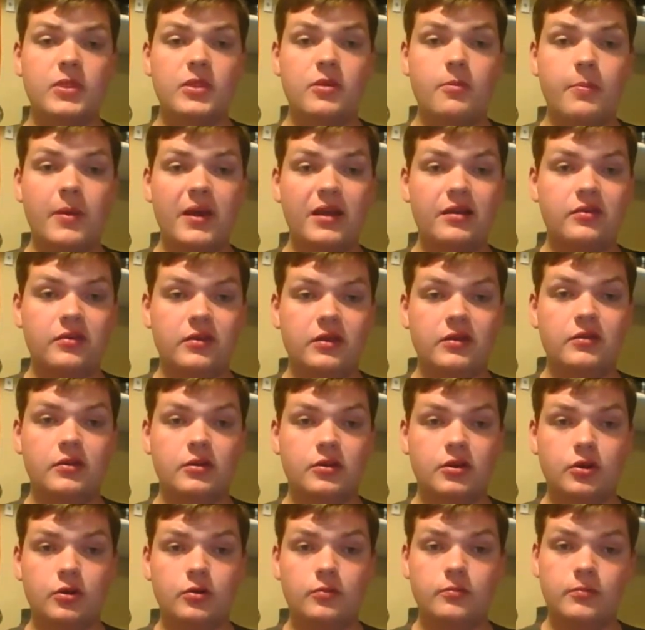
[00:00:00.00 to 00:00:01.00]
the best thing to
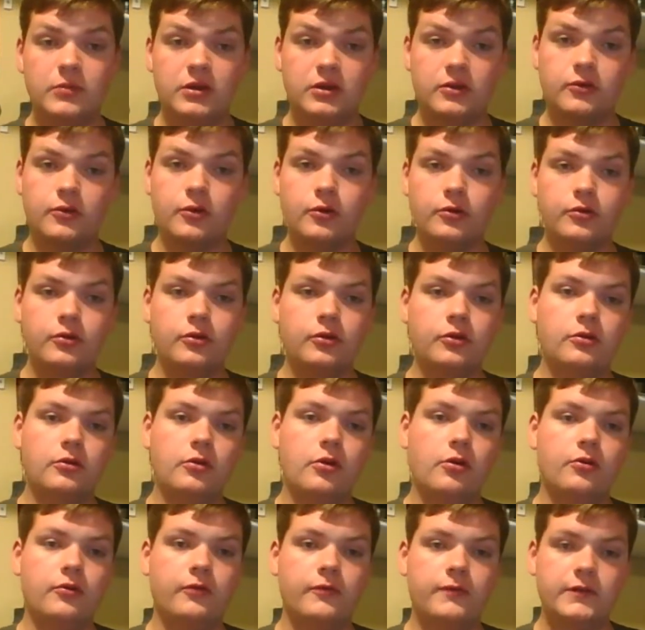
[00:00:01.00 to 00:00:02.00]
do is go to your
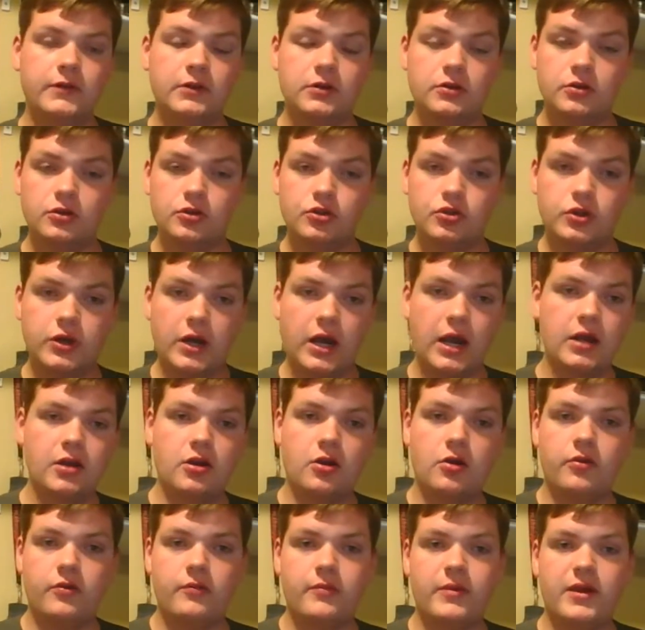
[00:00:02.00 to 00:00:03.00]
local field, try on
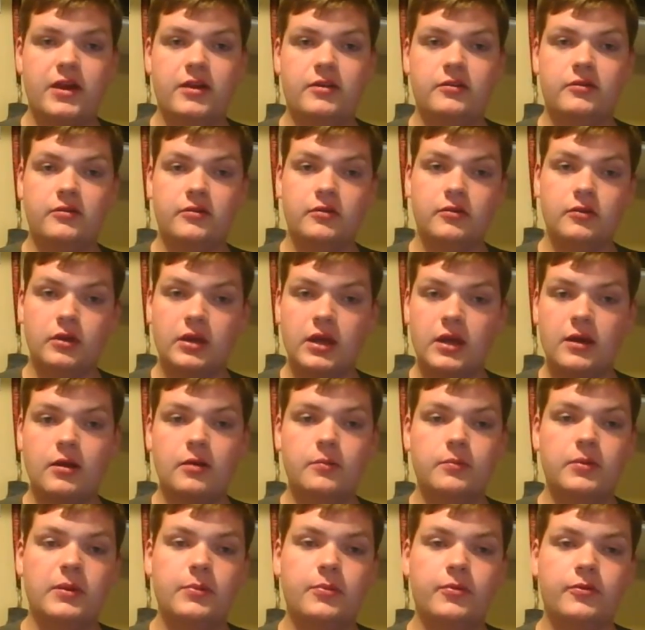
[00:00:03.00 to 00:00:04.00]
all the masks,
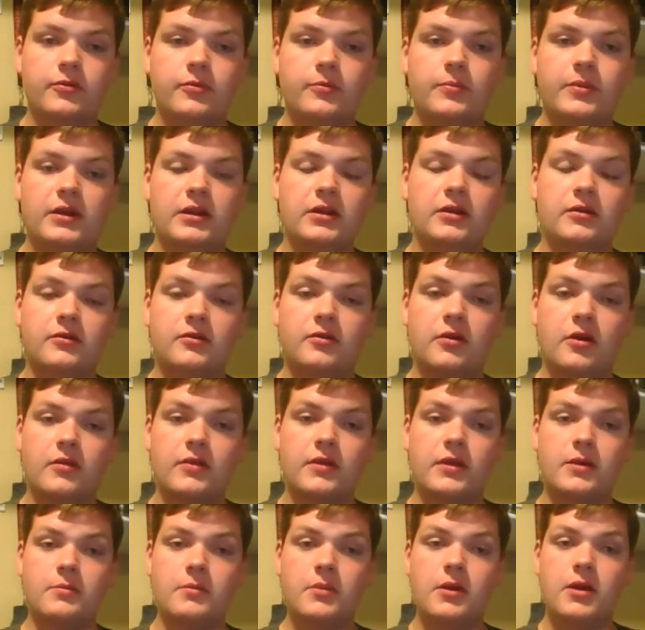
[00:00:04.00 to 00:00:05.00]
get people's opinions on
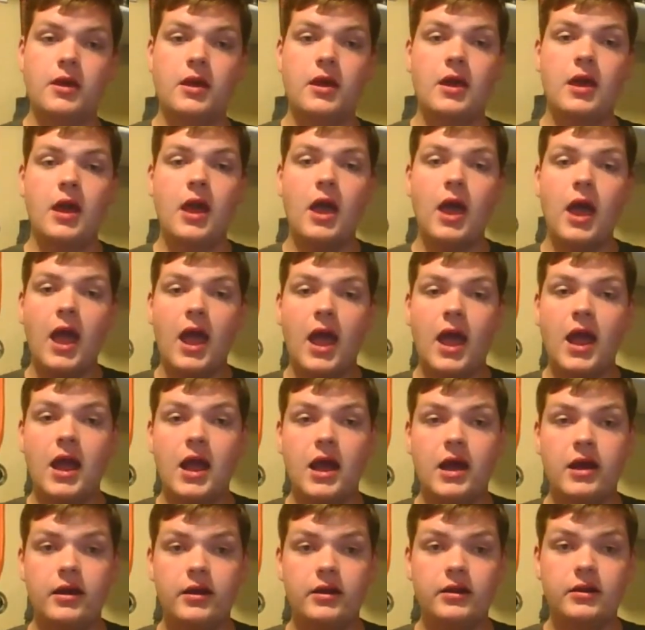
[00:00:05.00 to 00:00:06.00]
them,
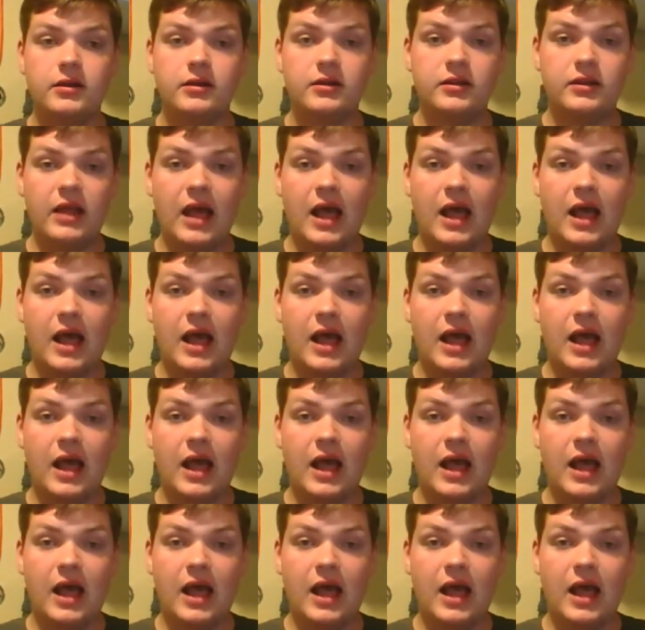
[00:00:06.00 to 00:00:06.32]
and